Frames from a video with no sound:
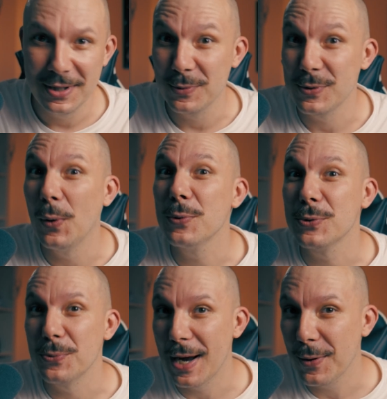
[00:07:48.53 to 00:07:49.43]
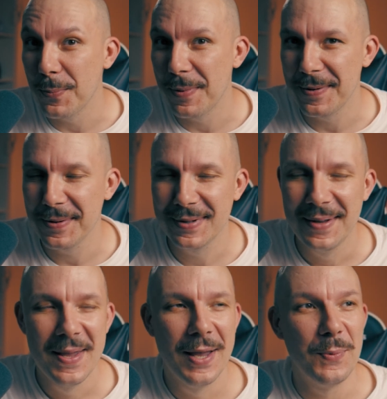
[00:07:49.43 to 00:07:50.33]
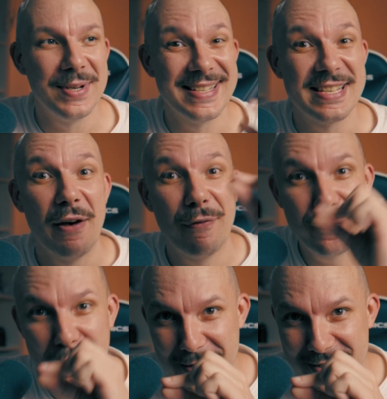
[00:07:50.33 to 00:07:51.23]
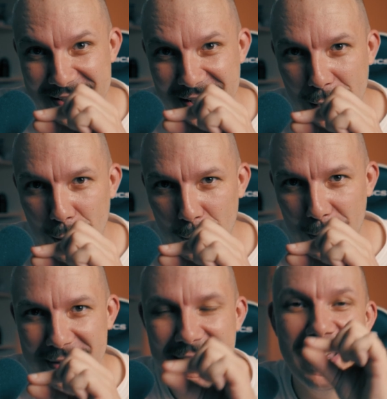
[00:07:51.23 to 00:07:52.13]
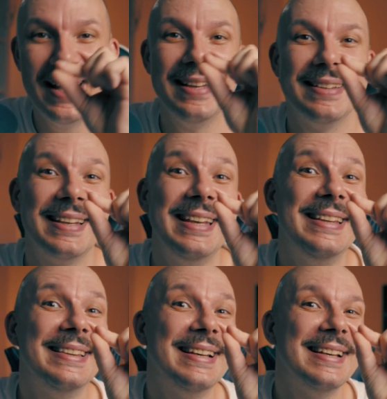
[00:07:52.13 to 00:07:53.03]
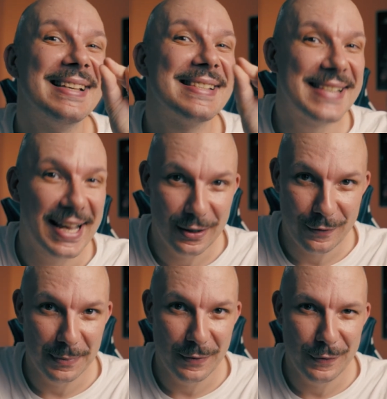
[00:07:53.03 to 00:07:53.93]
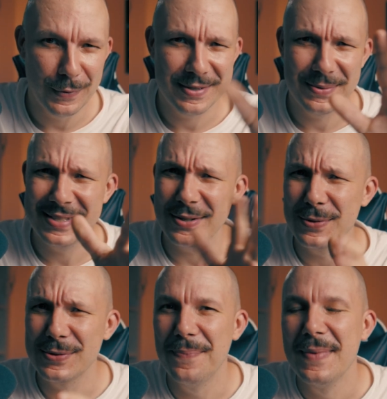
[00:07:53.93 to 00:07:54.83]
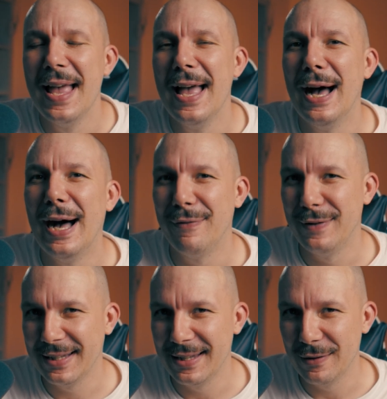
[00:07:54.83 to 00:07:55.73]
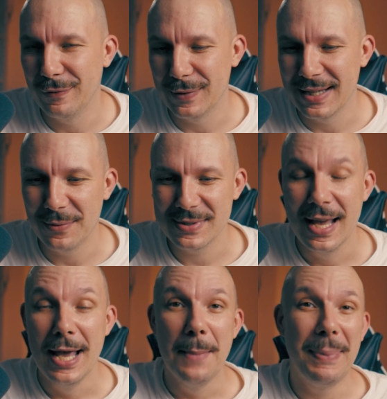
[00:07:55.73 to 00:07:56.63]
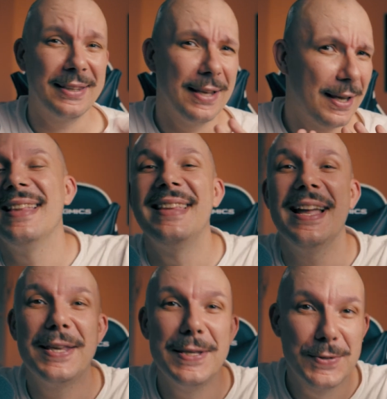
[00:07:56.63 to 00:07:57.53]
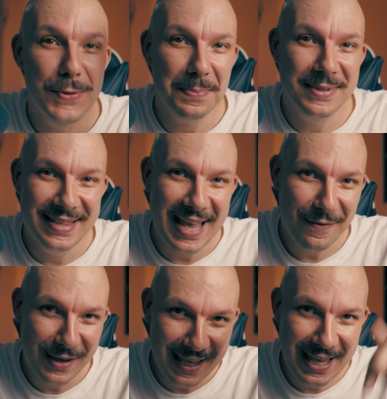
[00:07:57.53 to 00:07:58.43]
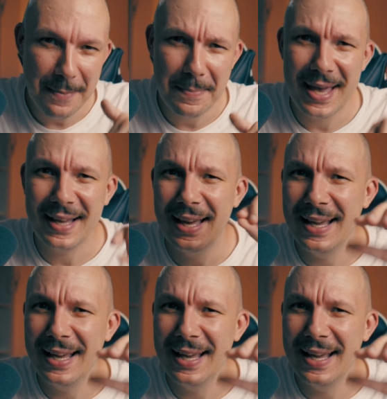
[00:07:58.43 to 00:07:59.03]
It was also Rahu period, which is 3rd Lord, and in the 2nd from the 4th, so this is also afflicting the 4th house. And then he dropped the Navy, he came back.